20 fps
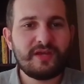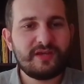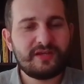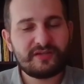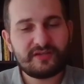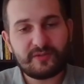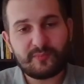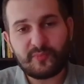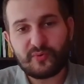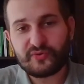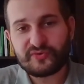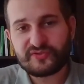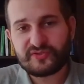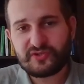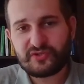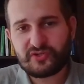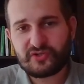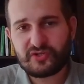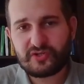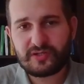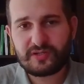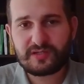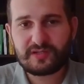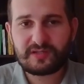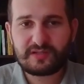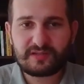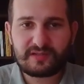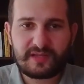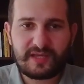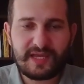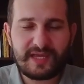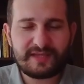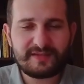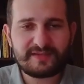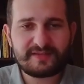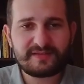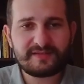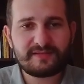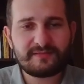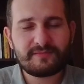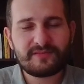the position has